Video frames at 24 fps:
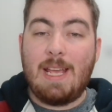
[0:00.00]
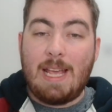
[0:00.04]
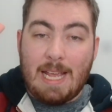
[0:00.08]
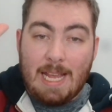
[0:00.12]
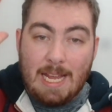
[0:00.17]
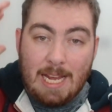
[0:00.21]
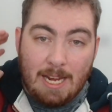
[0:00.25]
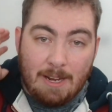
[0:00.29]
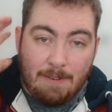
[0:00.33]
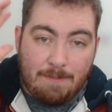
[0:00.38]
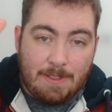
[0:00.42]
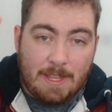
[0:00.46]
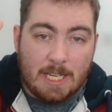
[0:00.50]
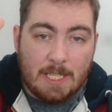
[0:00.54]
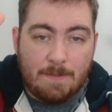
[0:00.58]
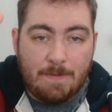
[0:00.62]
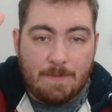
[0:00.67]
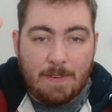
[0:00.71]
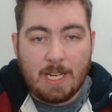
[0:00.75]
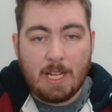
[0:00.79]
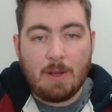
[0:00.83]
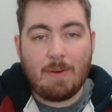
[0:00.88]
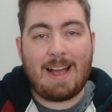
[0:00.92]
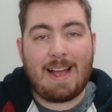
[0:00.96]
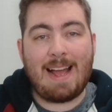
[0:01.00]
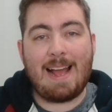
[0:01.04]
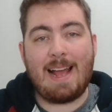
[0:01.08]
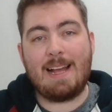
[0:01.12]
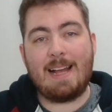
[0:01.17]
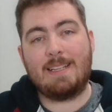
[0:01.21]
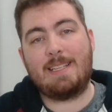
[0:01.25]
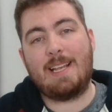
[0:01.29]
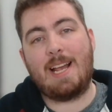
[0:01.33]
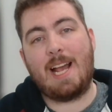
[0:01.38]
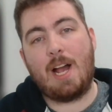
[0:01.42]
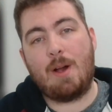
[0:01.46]
If this video
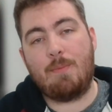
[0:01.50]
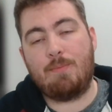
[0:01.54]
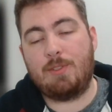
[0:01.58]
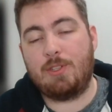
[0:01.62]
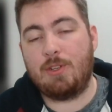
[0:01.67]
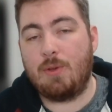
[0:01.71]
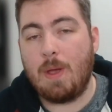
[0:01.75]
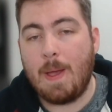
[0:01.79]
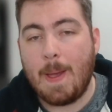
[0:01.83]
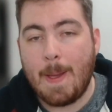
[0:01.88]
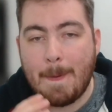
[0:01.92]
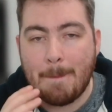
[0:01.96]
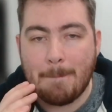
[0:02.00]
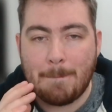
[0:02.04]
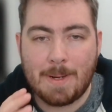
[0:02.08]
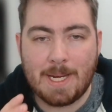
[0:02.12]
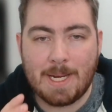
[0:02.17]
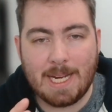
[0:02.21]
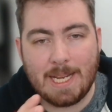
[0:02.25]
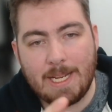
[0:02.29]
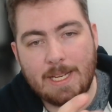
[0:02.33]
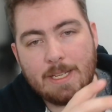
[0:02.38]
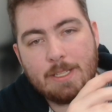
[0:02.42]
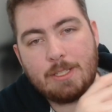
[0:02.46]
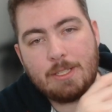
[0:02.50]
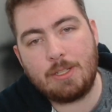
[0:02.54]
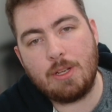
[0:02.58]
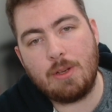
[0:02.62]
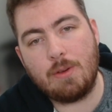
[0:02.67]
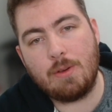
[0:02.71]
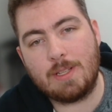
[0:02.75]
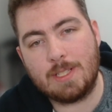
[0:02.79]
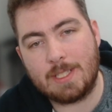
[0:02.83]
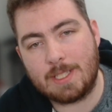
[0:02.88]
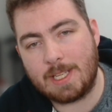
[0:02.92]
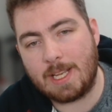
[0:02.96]
has helped you, please
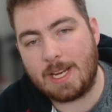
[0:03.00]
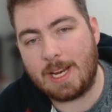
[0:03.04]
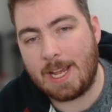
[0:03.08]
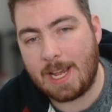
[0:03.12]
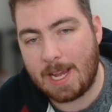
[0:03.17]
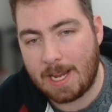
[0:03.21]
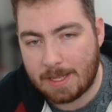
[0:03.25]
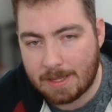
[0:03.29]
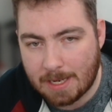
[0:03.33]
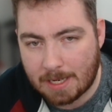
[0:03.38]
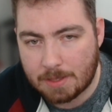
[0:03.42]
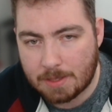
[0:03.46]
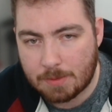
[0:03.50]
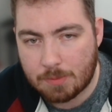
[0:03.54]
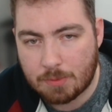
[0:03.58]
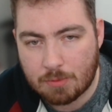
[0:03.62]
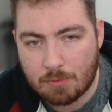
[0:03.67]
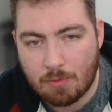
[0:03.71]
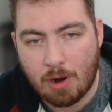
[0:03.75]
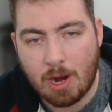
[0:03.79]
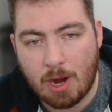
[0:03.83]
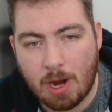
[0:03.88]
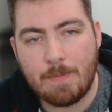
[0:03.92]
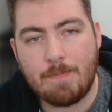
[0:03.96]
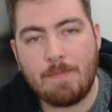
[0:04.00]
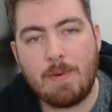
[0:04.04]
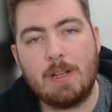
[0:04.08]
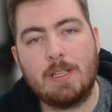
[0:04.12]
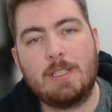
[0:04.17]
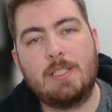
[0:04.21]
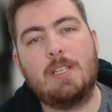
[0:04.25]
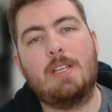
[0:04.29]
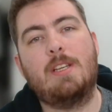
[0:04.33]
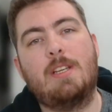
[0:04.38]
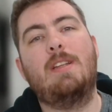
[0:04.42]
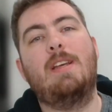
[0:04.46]
do consider hitting that subscribe
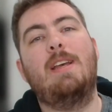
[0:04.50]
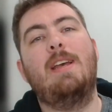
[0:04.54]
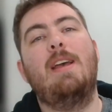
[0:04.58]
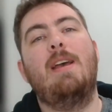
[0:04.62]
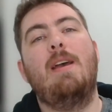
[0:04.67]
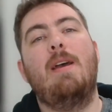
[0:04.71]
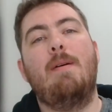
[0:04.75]
button.